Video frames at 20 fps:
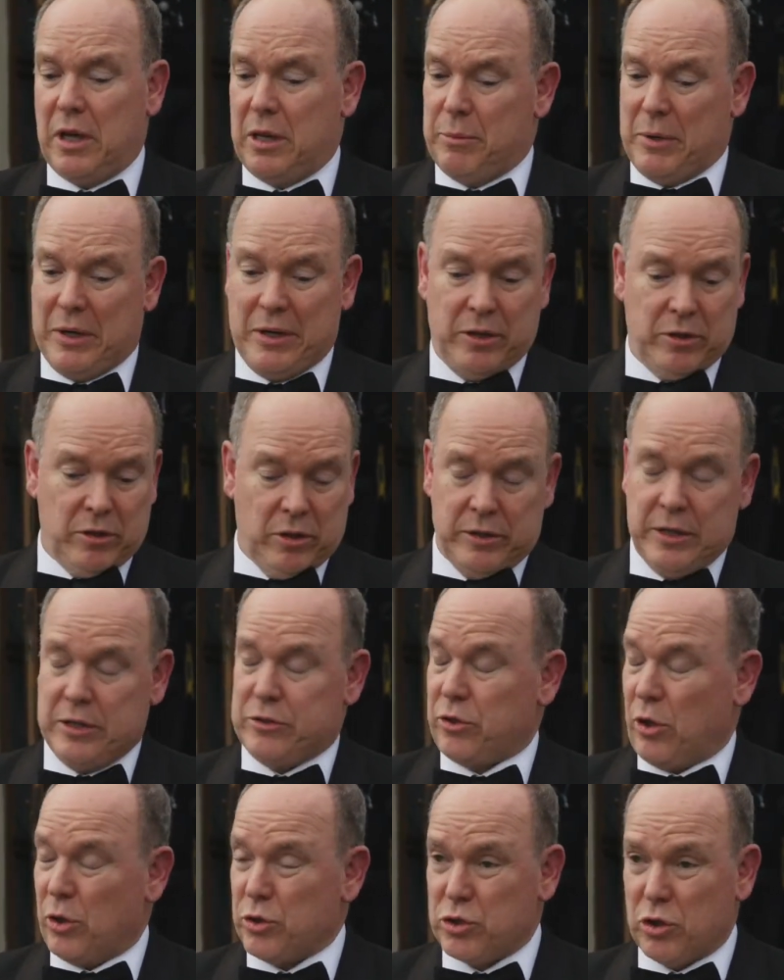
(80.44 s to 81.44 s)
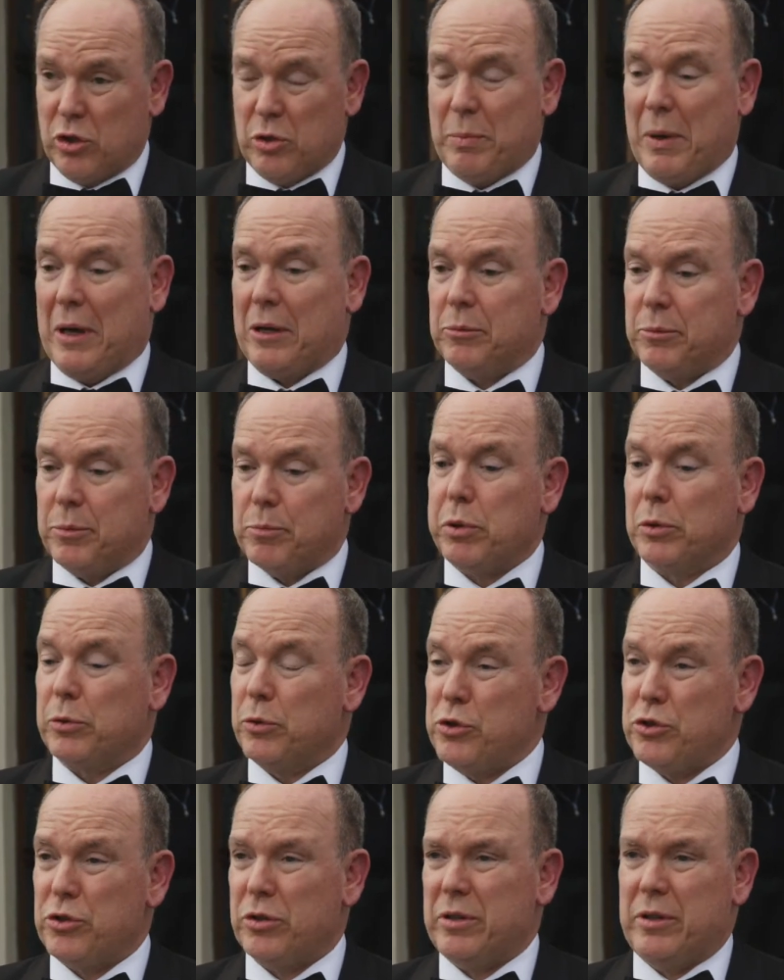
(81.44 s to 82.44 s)
But it's also about
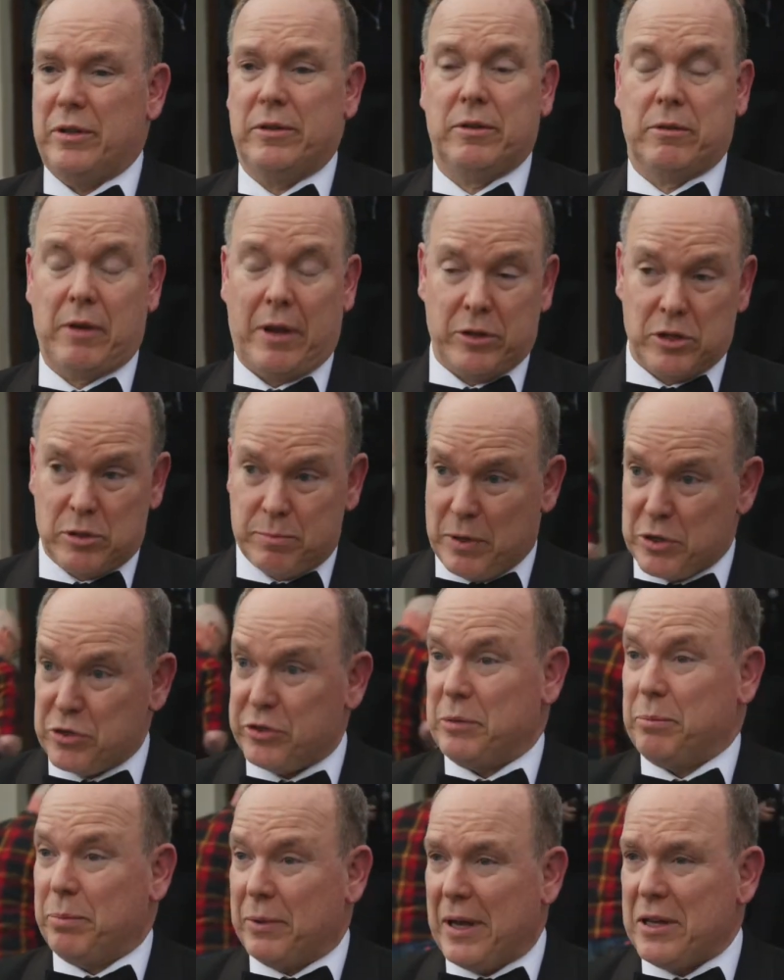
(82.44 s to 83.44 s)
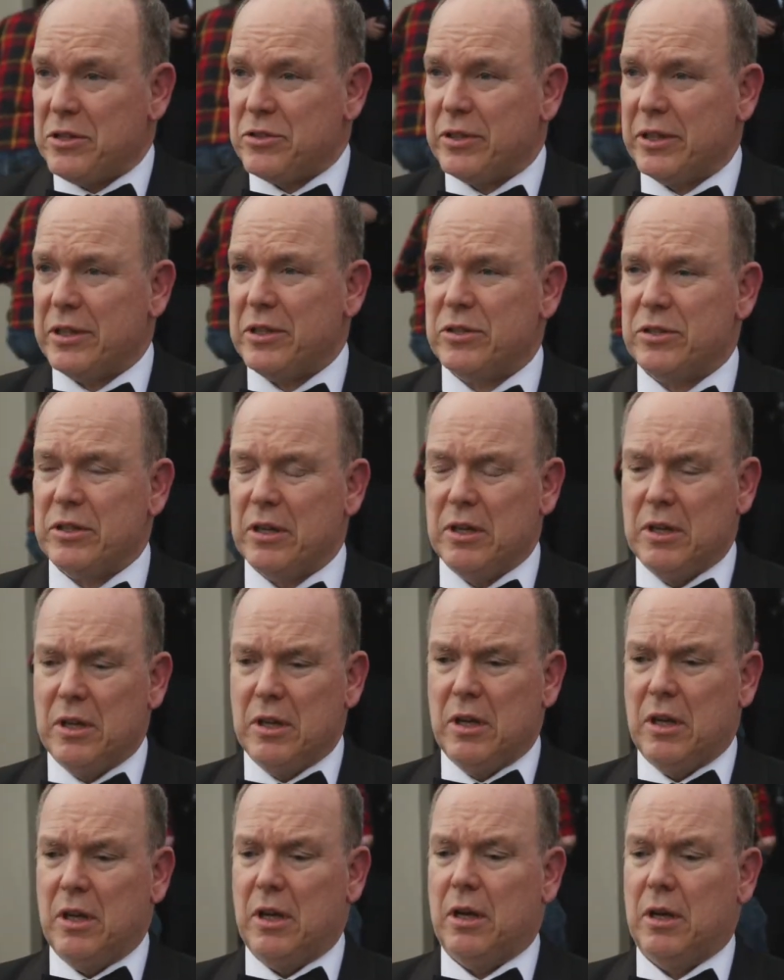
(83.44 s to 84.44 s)
pollution and especially plastics
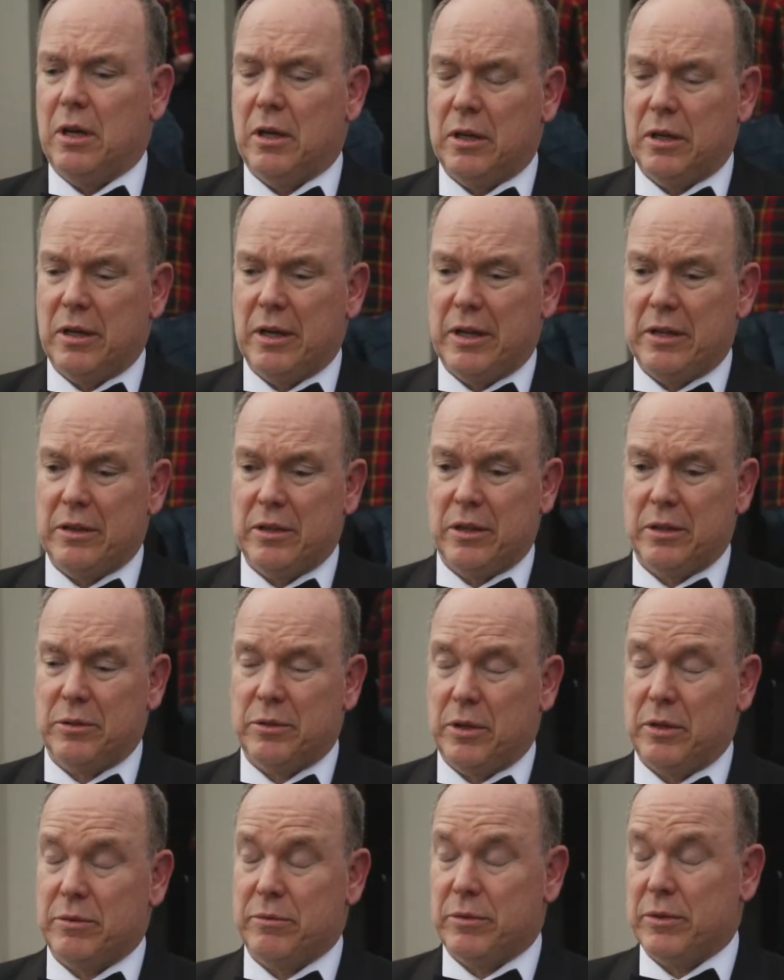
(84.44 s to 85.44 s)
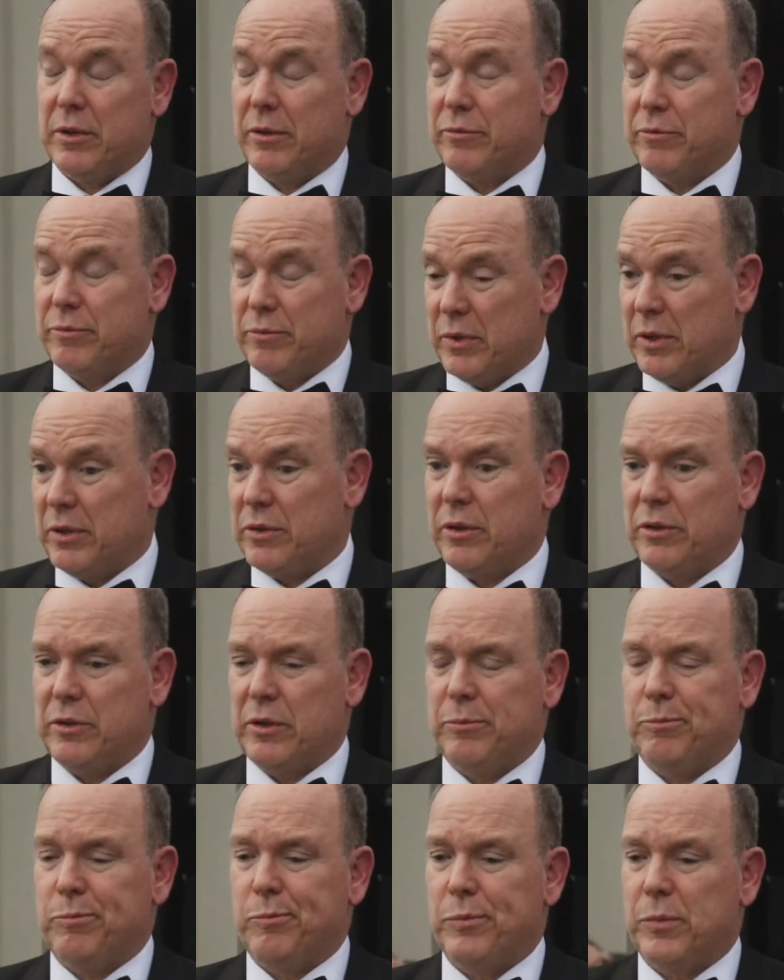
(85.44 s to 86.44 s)
and
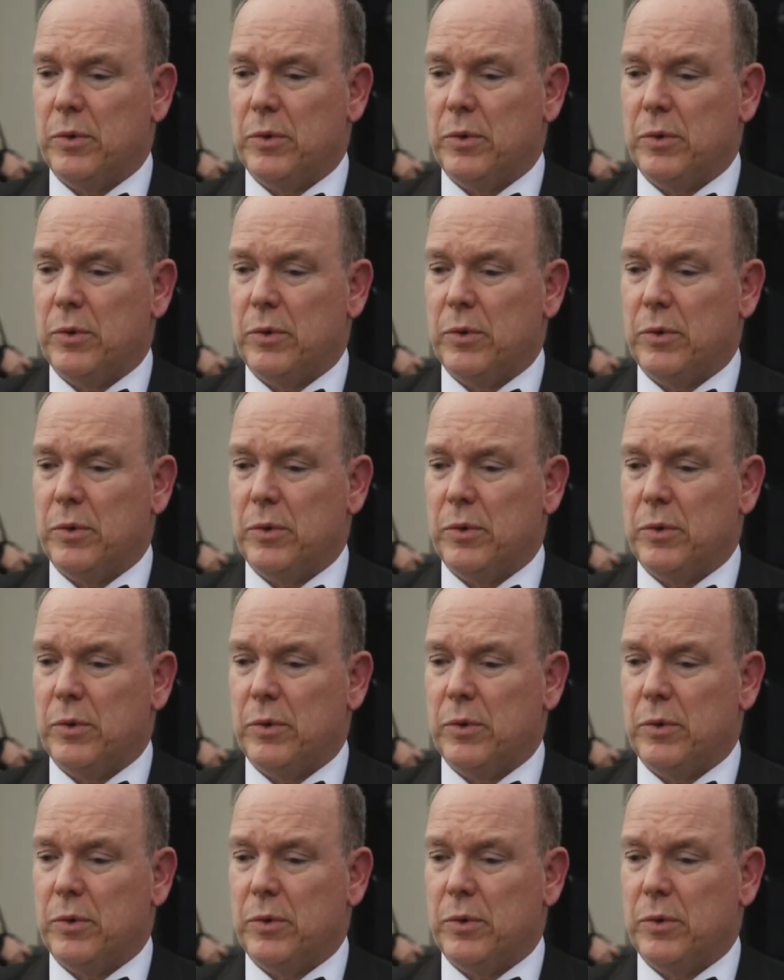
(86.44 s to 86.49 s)
the